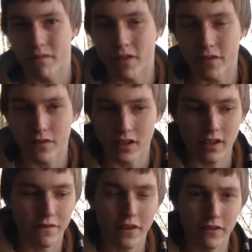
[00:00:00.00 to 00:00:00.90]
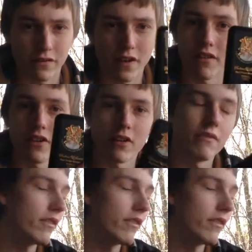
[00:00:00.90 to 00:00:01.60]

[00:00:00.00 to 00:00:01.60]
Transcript: $50 to $55